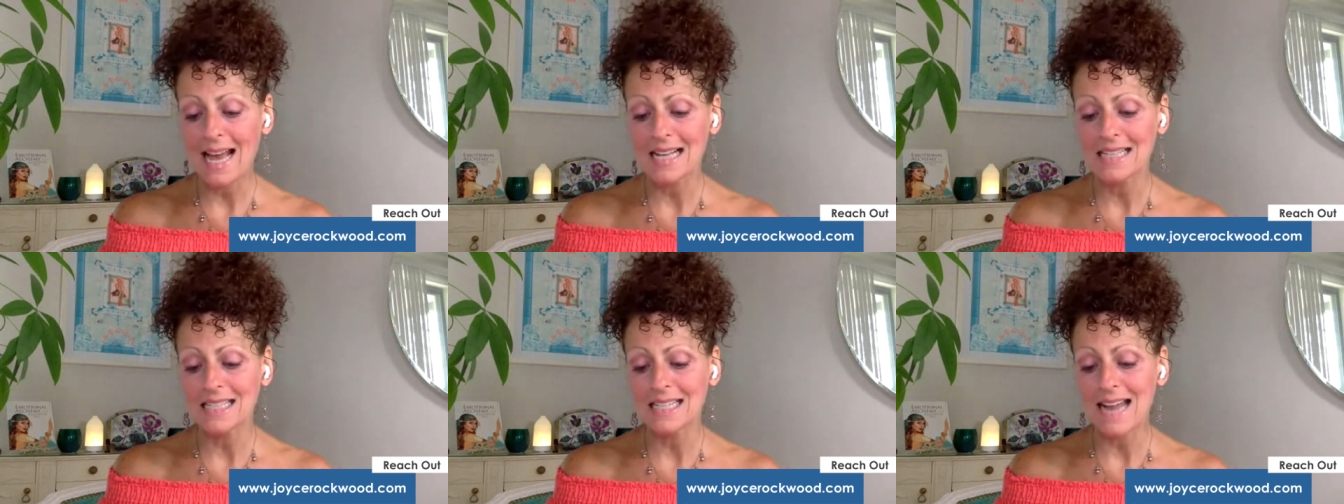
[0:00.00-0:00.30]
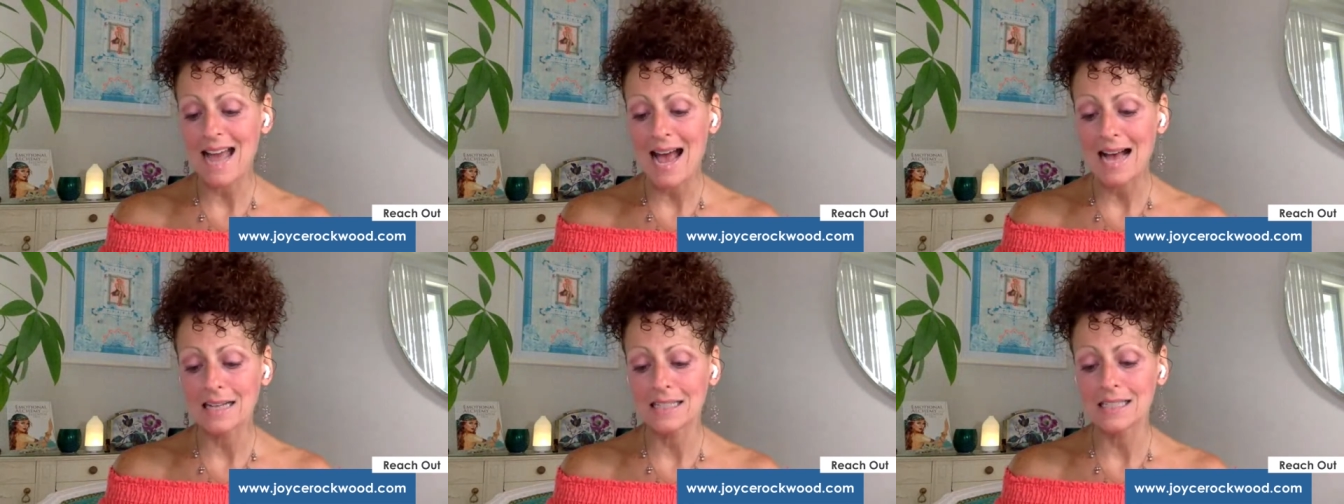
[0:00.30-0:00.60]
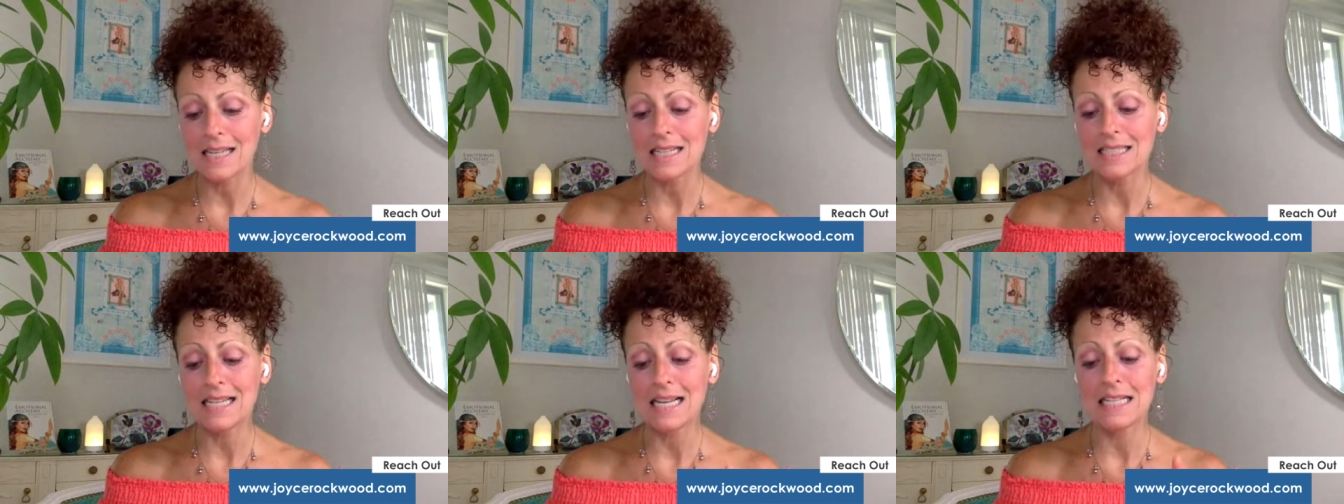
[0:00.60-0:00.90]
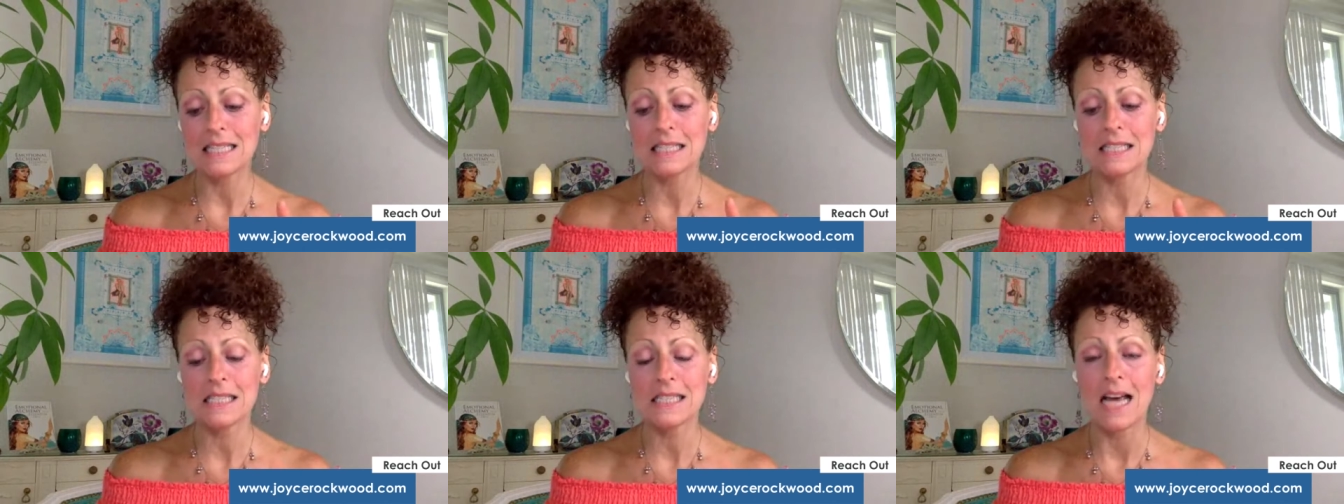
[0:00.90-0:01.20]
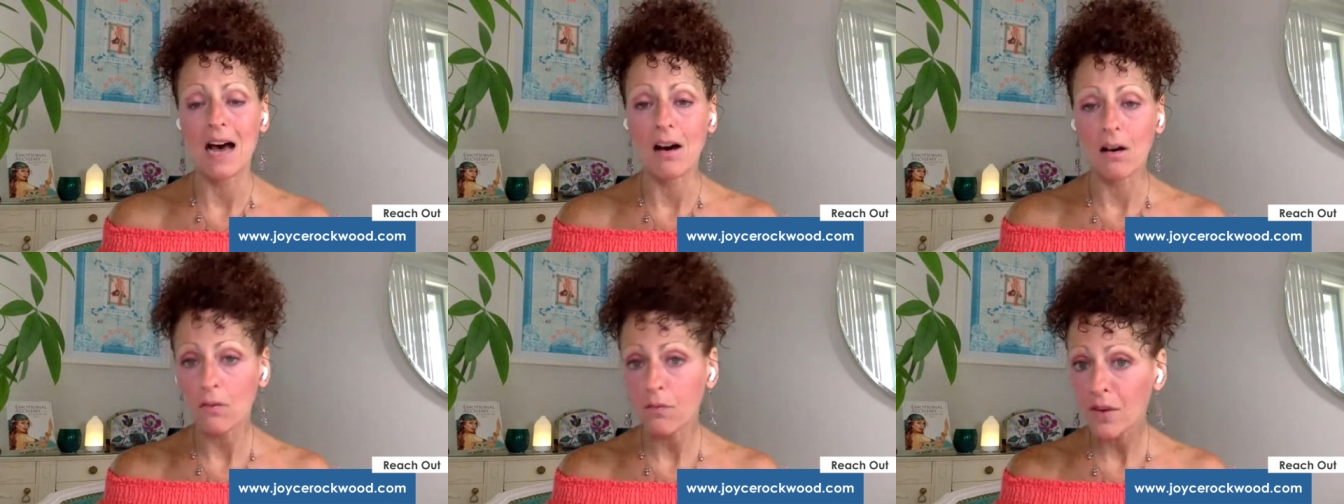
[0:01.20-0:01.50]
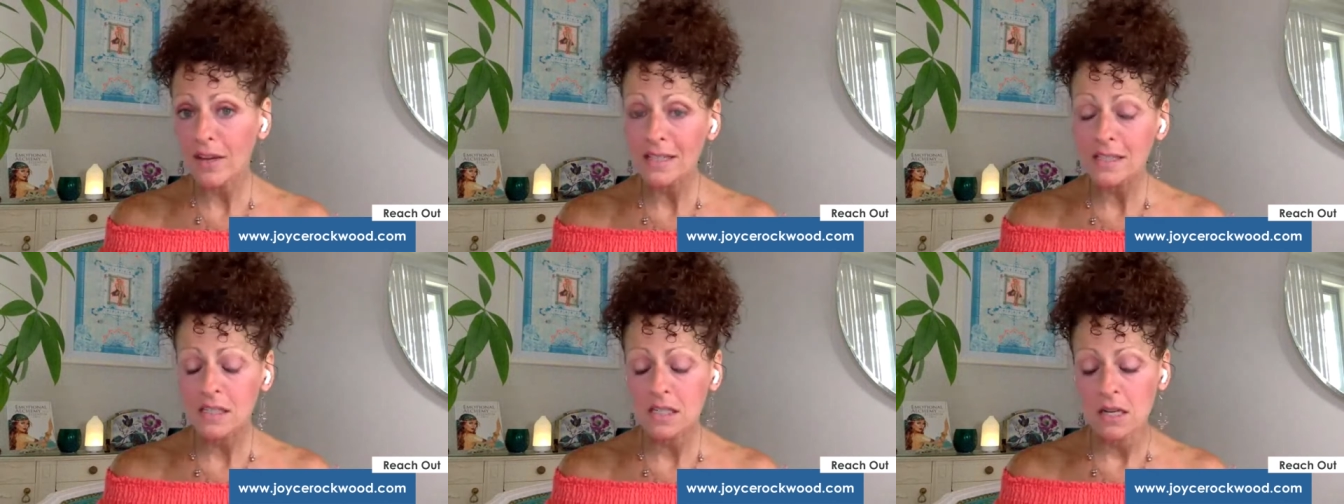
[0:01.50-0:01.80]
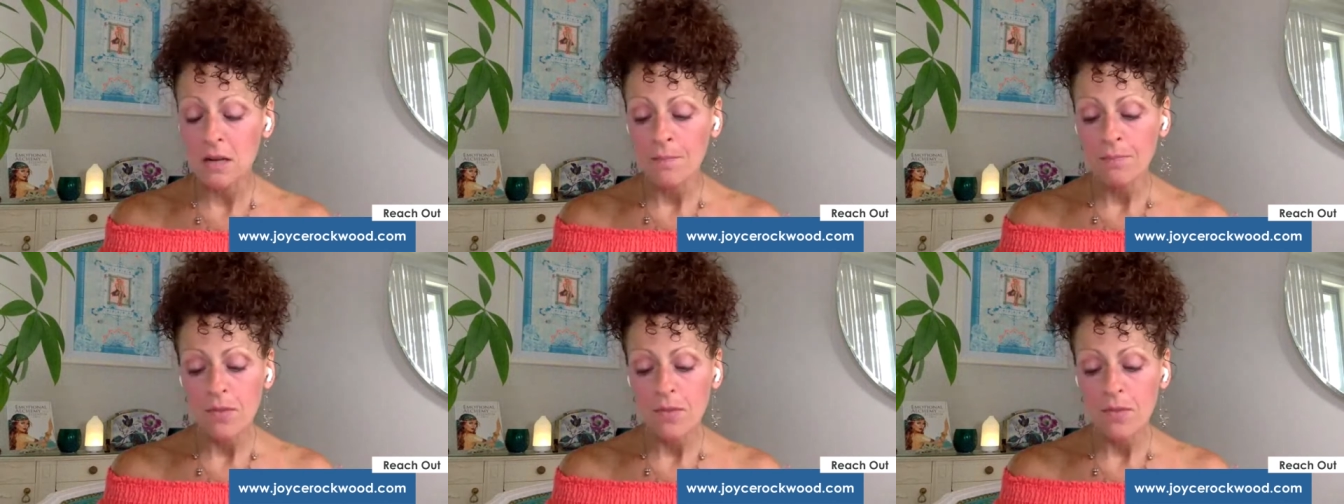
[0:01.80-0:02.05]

as it acts as a solvent